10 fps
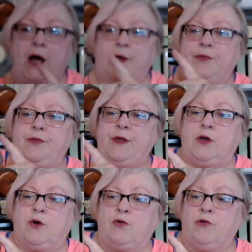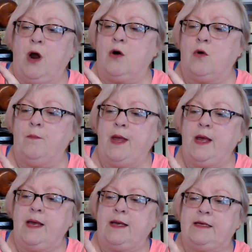the chrome
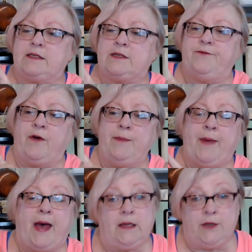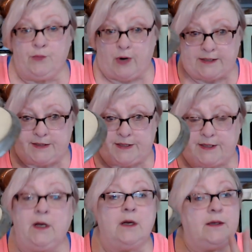is very badly
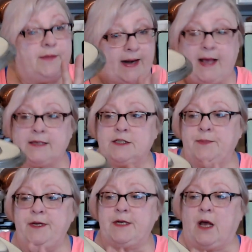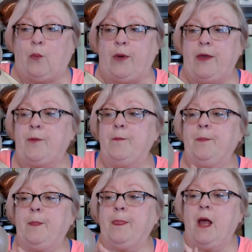rusted. That has to be dealt with.
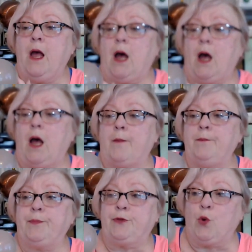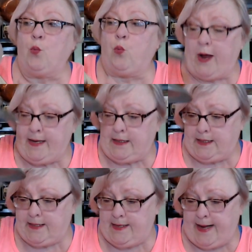Um, the white
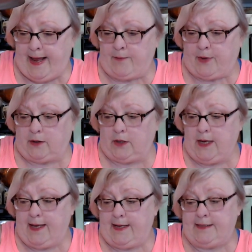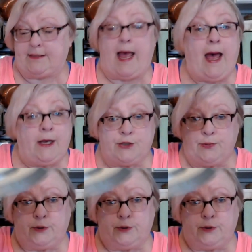enamel is actually